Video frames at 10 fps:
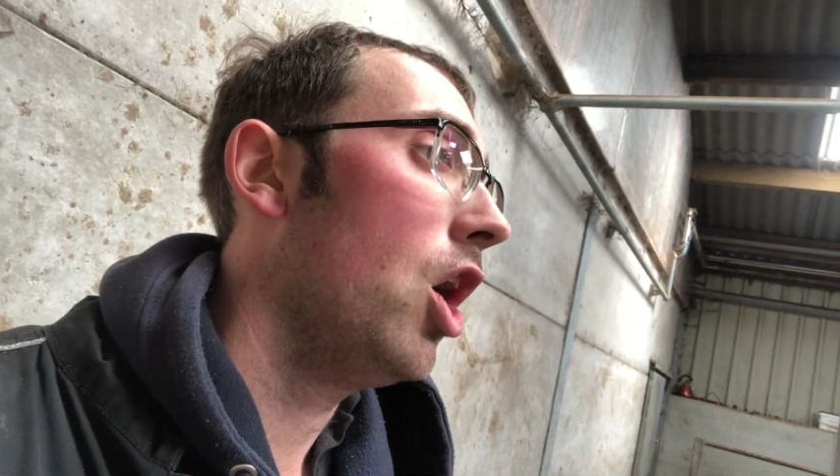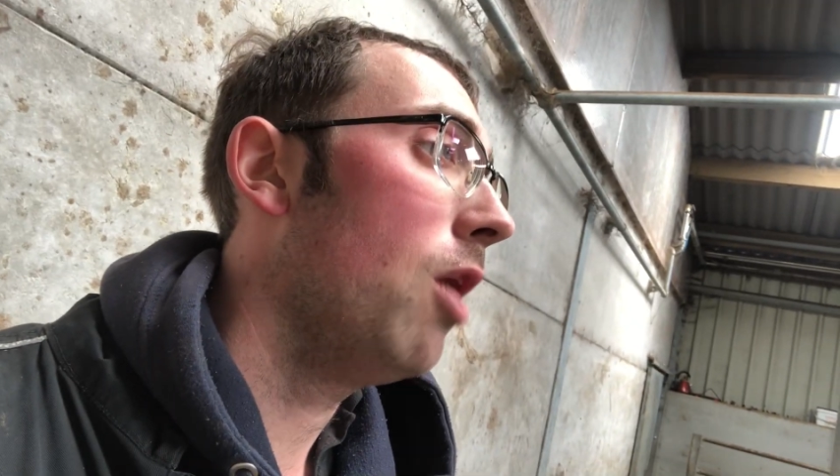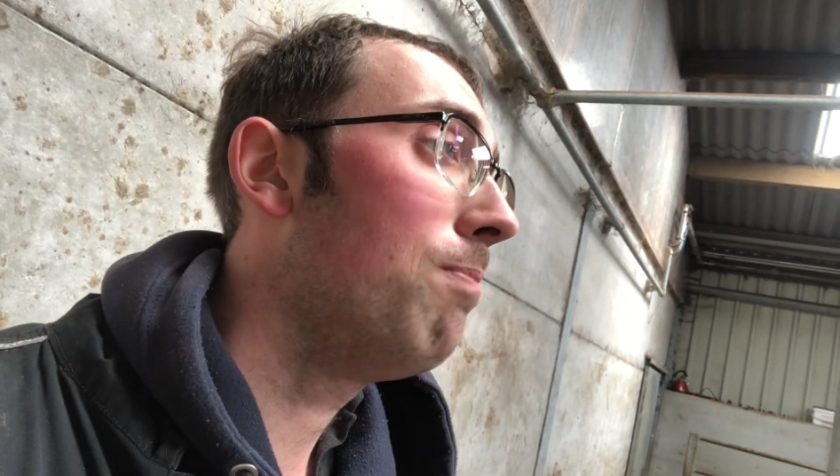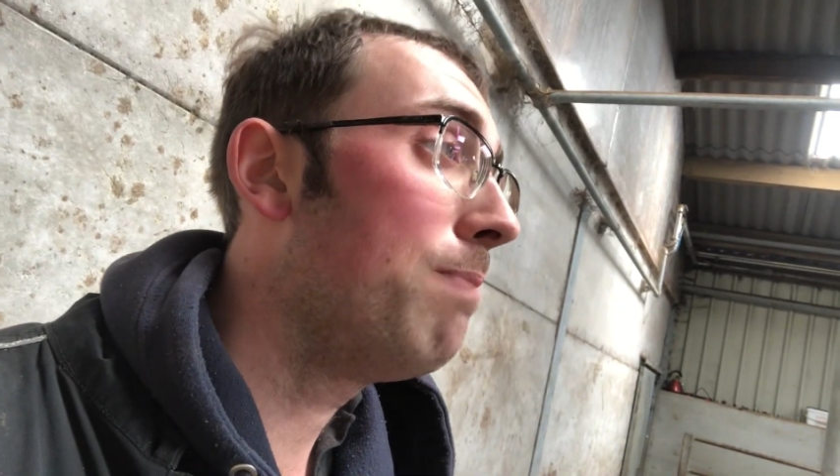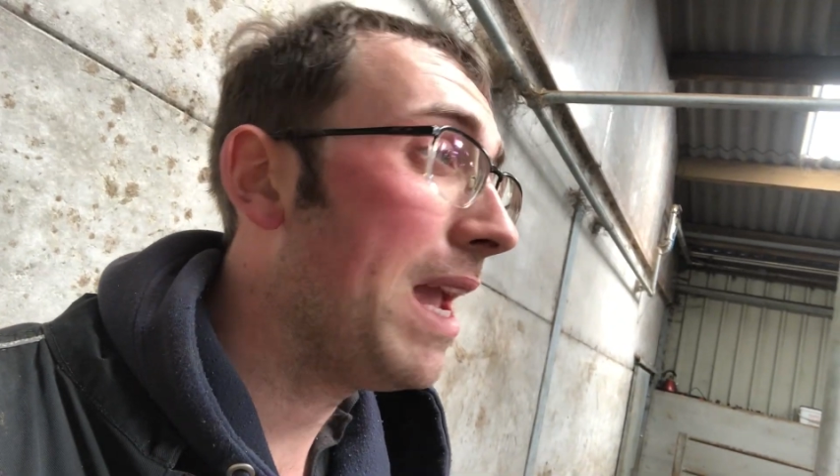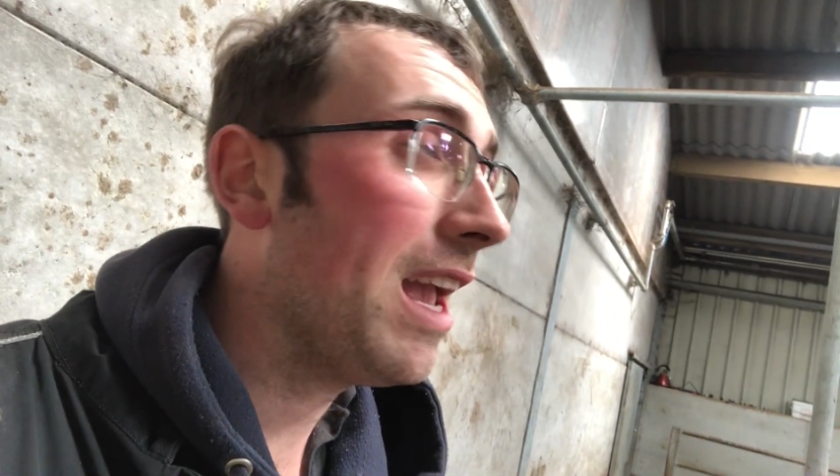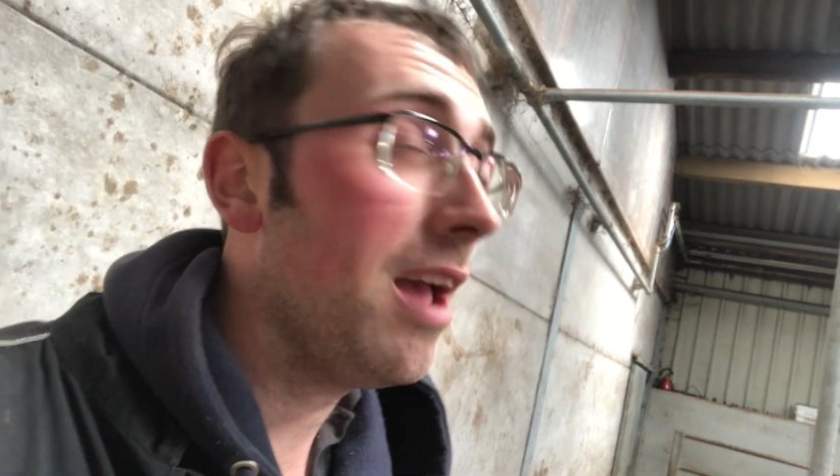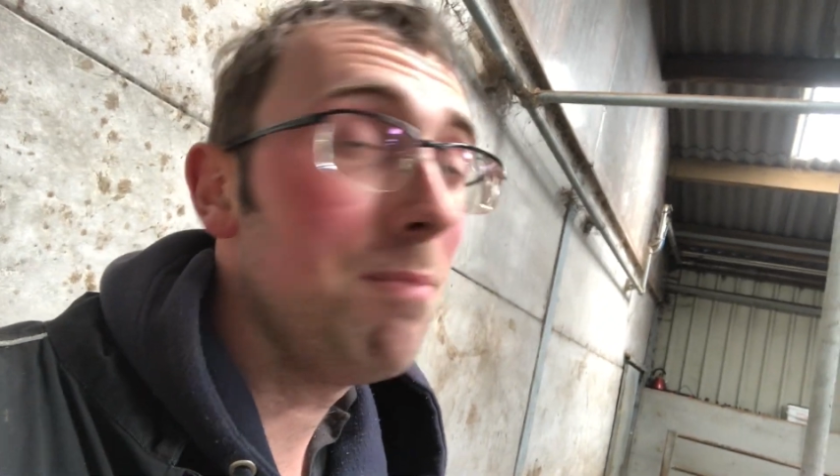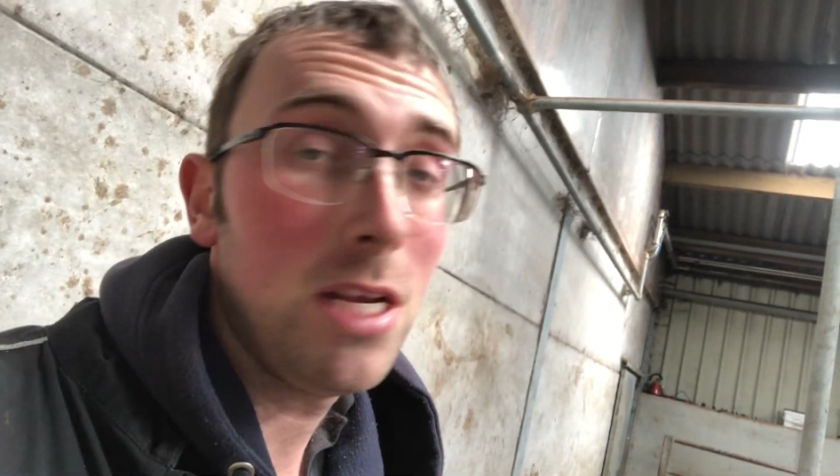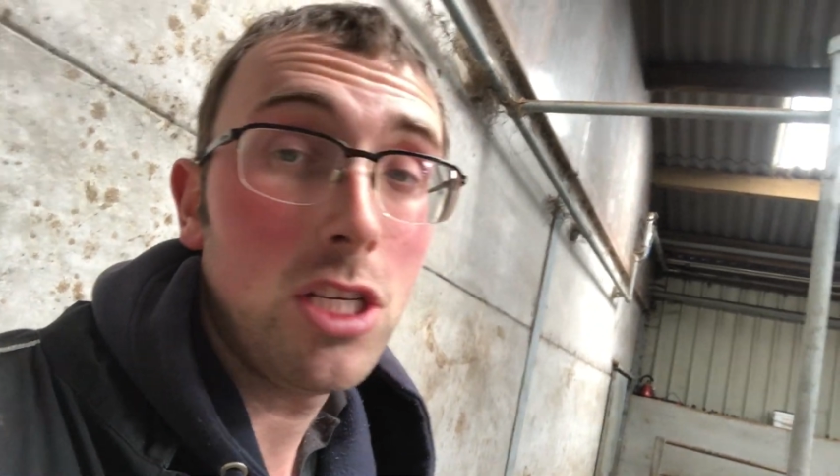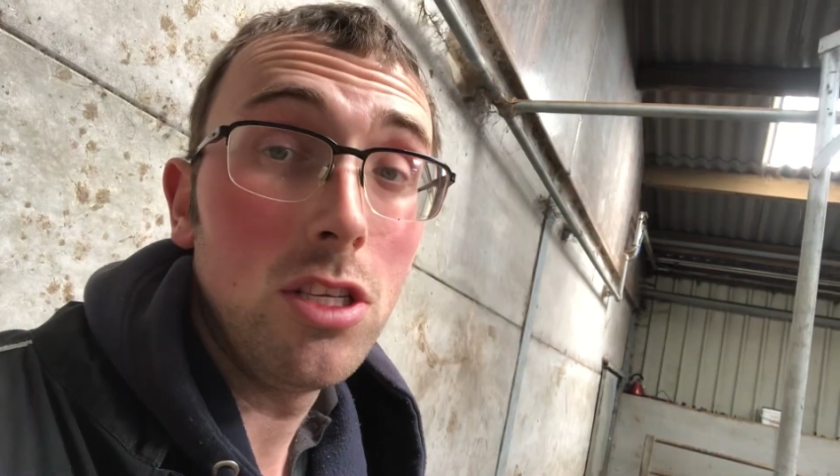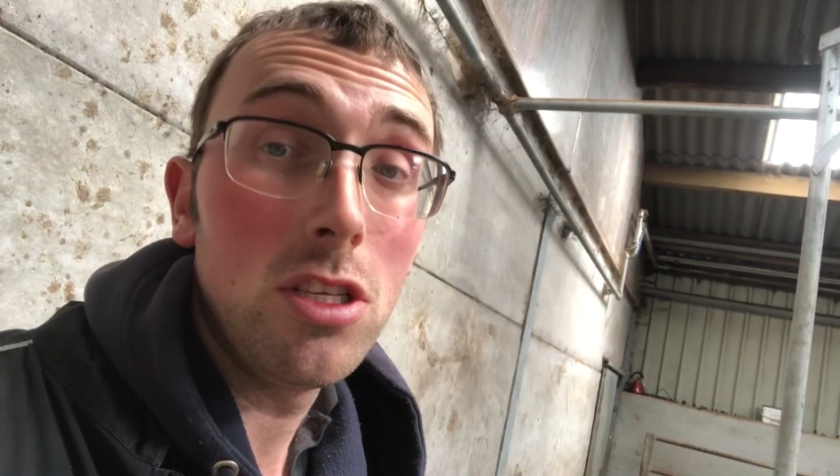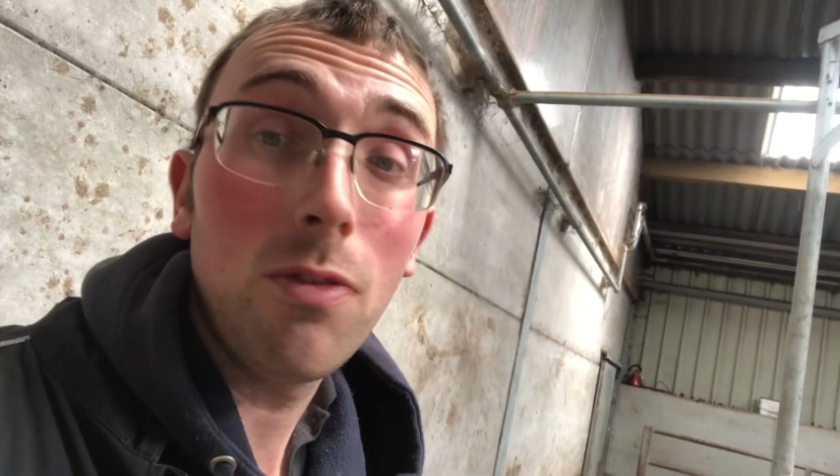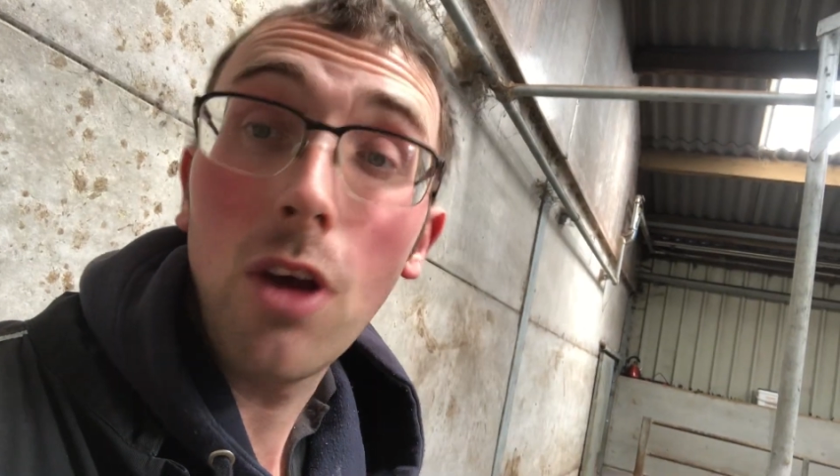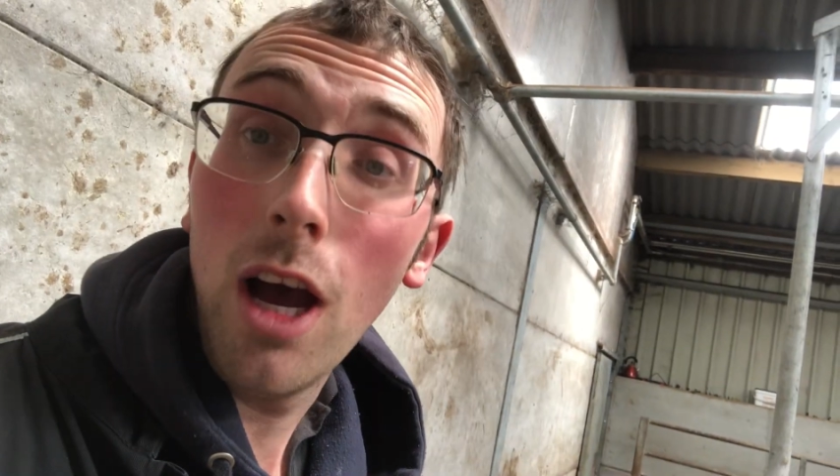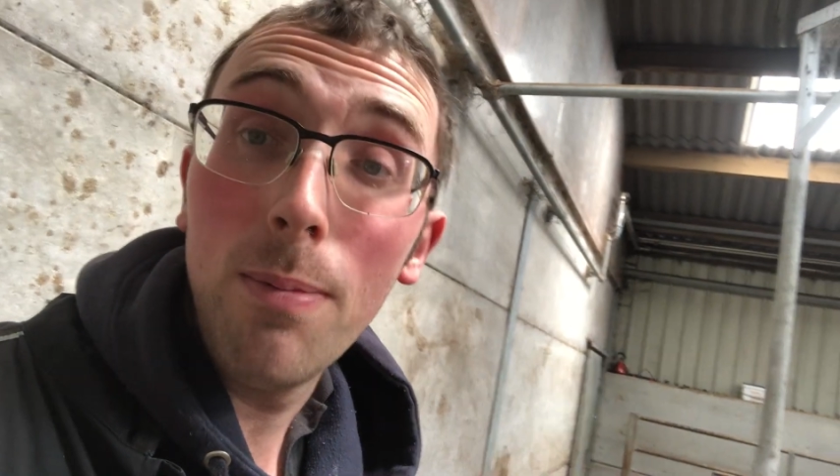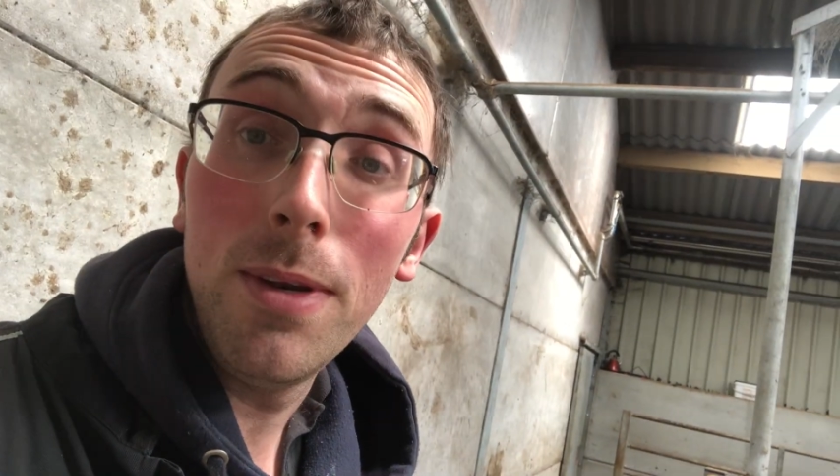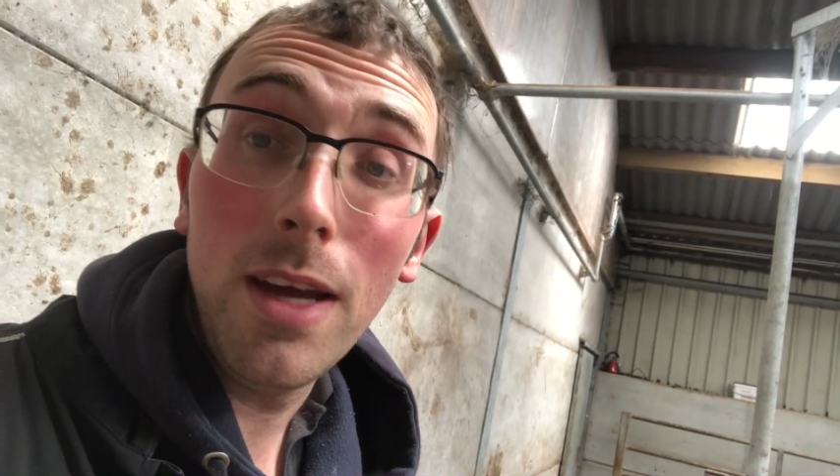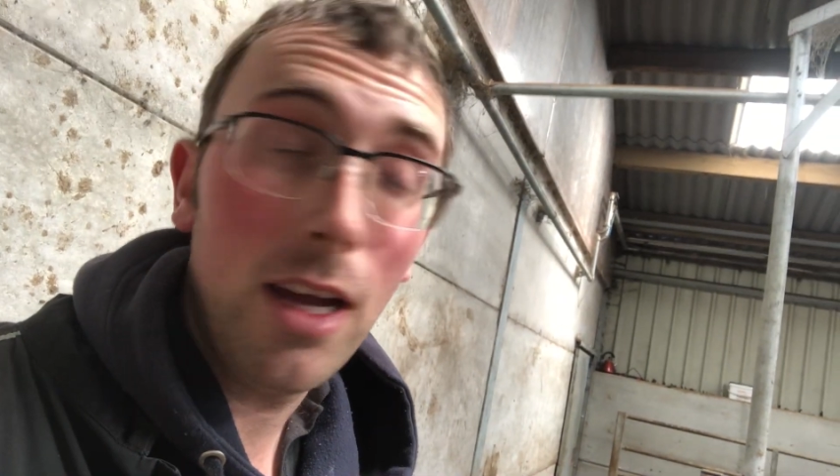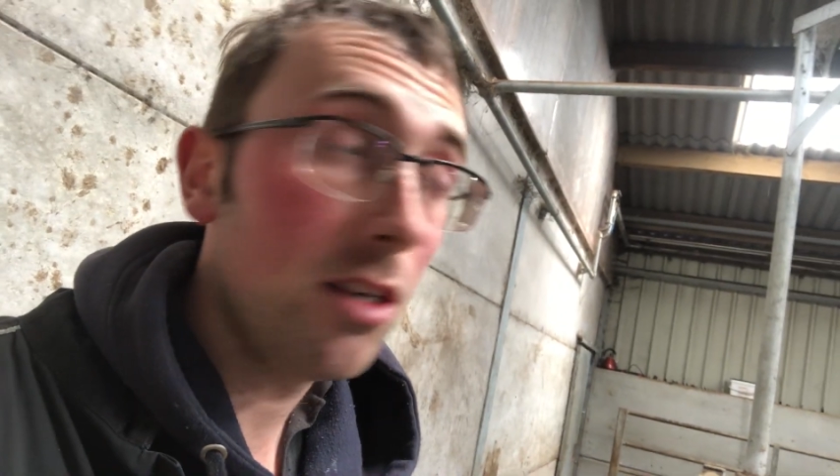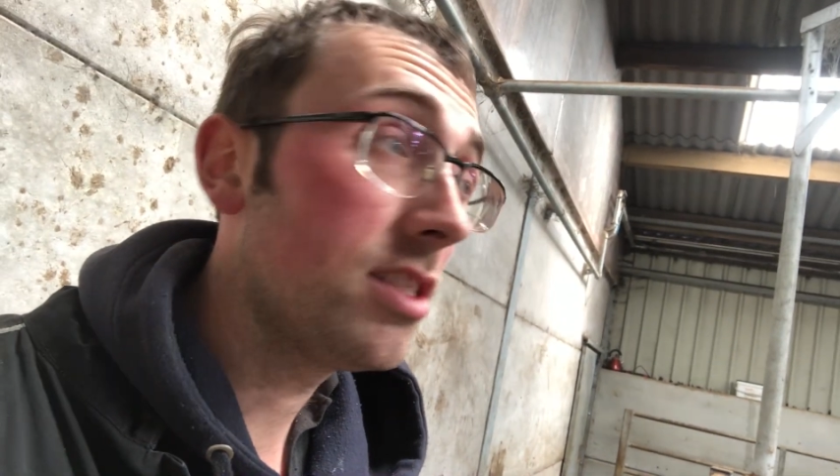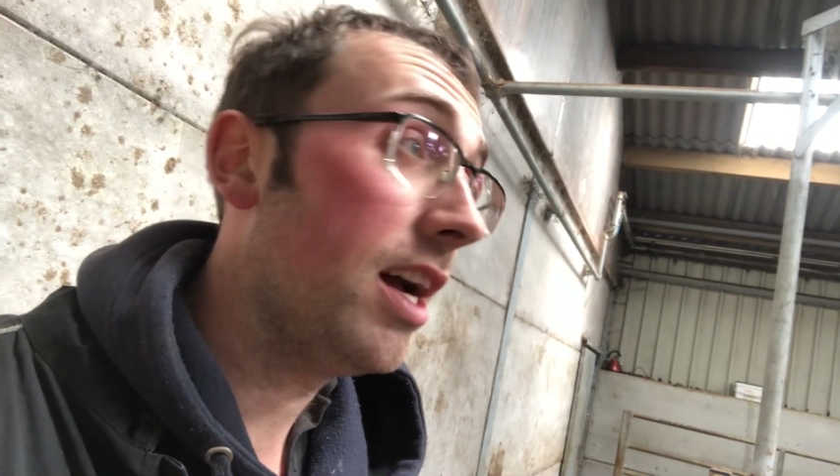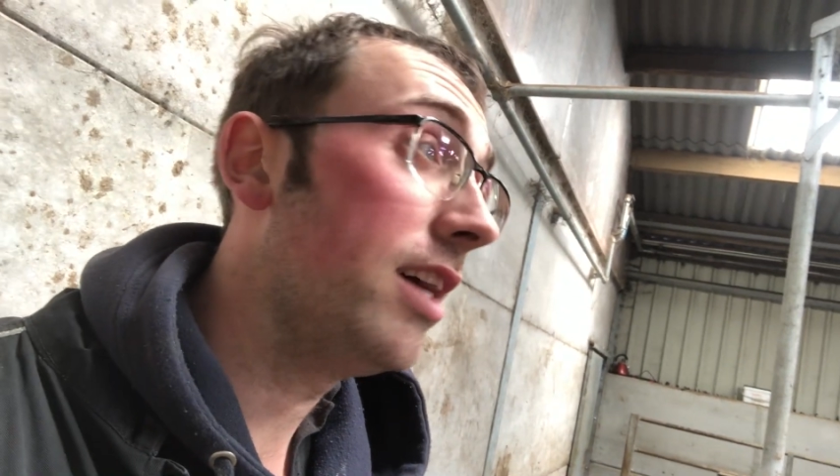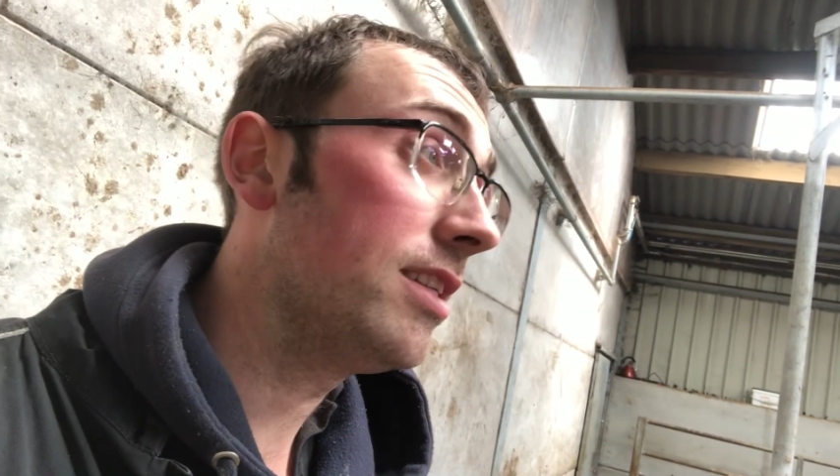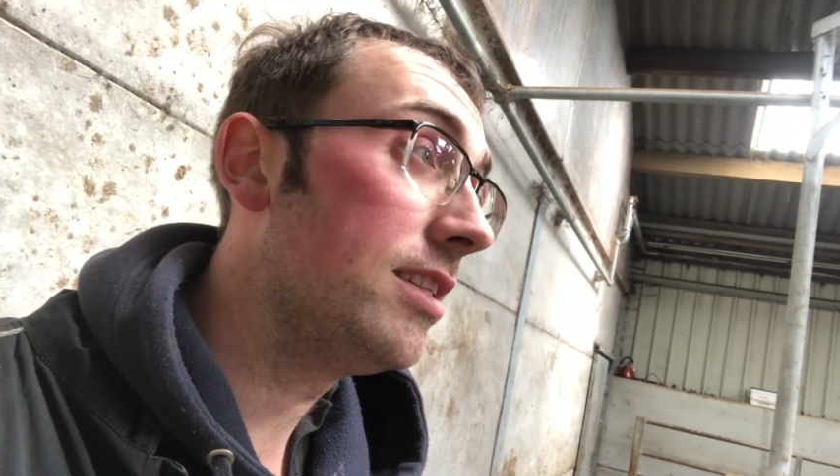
are big emissions of carbon dioxide